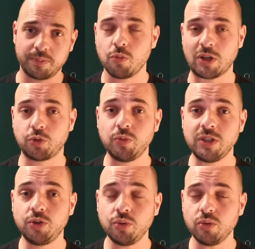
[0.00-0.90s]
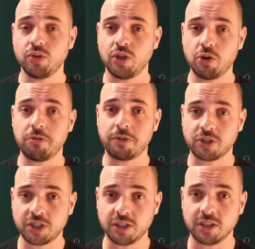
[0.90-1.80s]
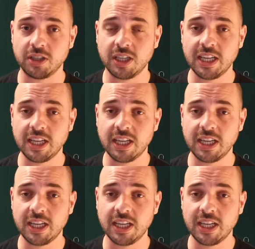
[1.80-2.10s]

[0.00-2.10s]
What we do know for sure